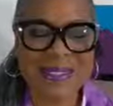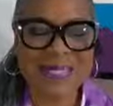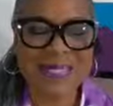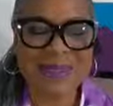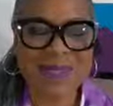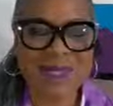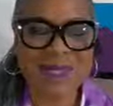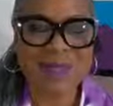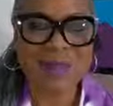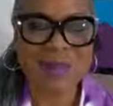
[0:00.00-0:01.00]
And then we're going to
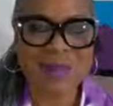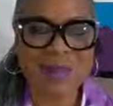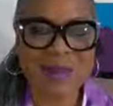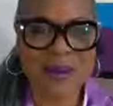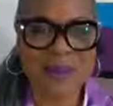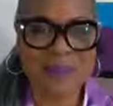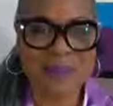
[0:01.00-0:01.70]
talk about